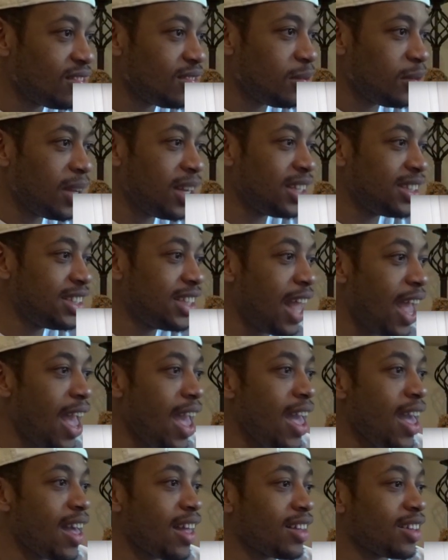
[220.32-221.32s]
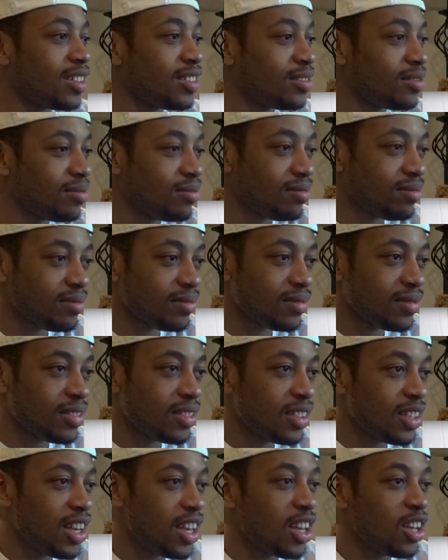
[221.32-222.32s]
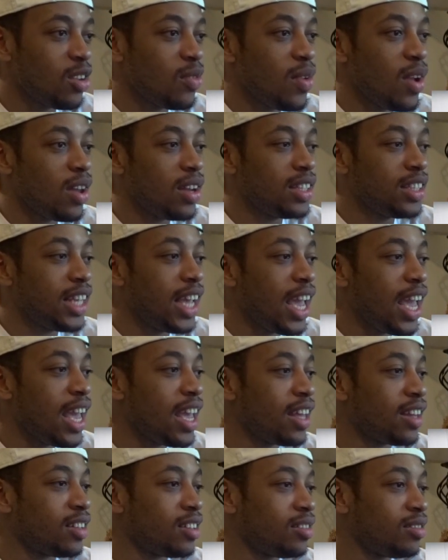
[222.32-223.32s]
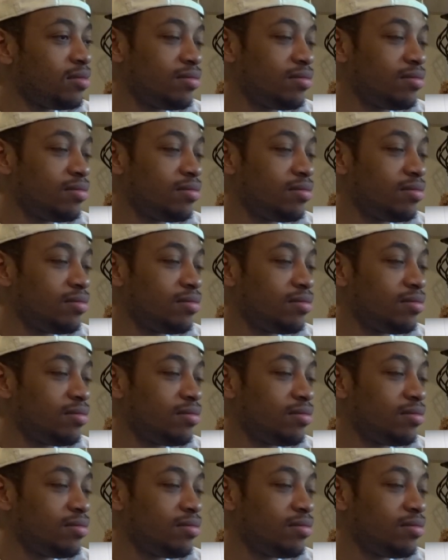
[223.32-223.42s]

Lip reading: What is that? Kicking around his head.